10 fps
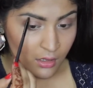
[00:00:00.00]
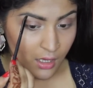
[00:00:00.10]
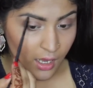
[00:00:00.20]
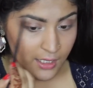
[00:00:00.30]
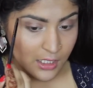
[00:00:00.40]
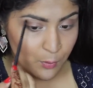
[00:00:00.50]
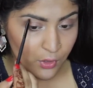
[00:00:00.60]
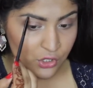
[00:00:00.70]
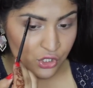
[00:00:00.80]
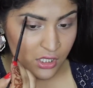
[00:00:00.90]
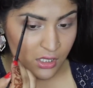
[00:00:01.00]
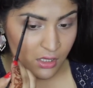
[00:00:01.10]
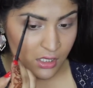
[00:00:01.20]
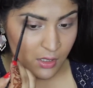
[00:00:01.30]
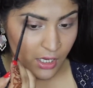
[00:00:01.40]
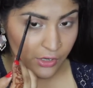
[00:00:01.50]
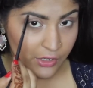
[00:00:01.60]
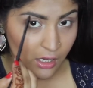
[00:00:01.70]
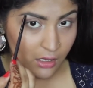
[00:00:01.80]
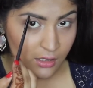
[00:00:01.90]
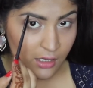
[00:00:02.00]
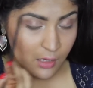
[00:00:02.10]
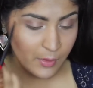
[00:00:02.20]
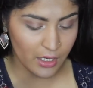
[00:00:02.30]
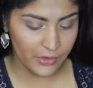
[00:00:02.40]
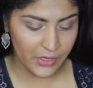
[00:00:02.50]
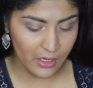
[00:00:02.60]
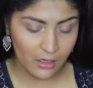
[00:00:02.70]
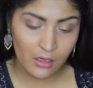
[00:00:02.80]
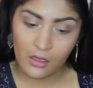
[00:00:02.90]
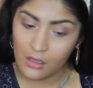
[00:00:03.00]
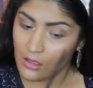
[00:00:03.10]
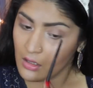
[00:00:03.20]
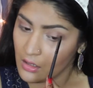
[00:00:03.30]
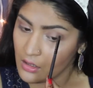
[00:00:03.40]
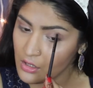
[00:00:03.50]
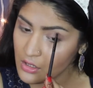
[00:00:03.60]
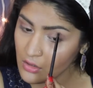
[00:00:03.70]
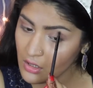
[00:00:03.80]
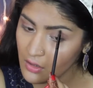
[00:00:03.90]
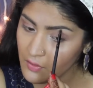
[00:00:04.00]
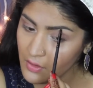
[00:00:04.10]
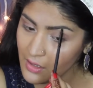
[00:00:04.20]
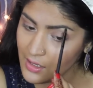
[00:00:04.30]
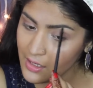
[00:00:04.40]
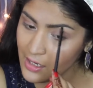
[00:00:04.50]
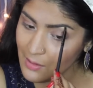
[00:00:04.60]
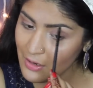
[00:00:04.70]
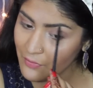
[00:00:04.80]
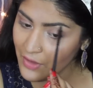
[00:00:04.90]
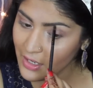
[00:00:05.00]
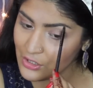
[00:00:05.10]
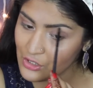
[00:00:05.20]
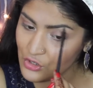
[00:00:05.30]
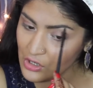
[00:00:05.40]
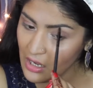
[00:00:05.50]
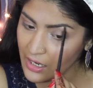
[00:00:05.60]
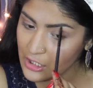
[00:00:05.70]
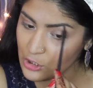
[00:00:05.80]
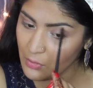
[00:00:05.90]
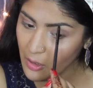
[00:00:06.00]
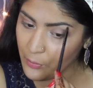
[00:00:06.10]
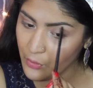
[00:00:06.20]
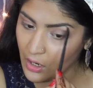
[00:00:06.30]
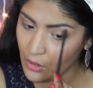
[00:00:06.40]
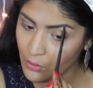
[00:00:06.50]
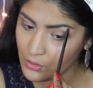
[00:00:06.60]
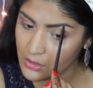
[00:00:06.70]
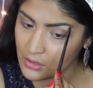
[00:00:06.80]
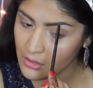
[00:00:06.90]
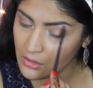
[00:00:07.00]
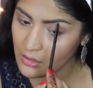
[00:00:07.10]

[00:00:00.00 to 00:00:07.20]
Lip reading: the highest point, just this area, little bit area, just to give a little bit of extra height to my brows.